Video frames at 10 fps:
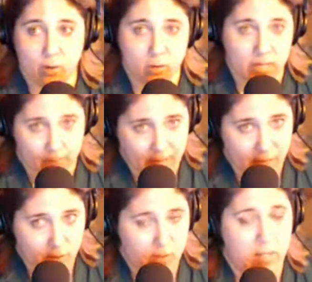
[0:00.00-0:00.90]
email
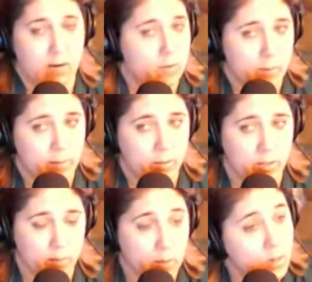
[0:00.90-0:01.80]
so that I would be able to
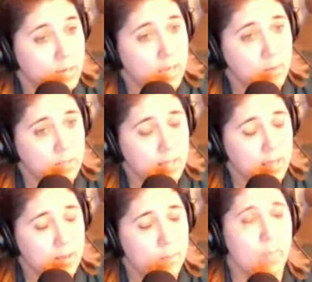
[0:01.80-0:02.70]
communicate with
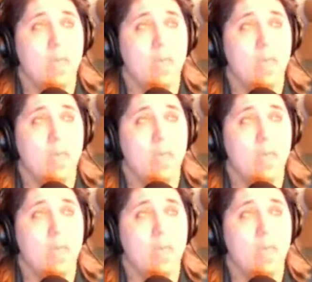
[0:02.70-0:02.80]
them.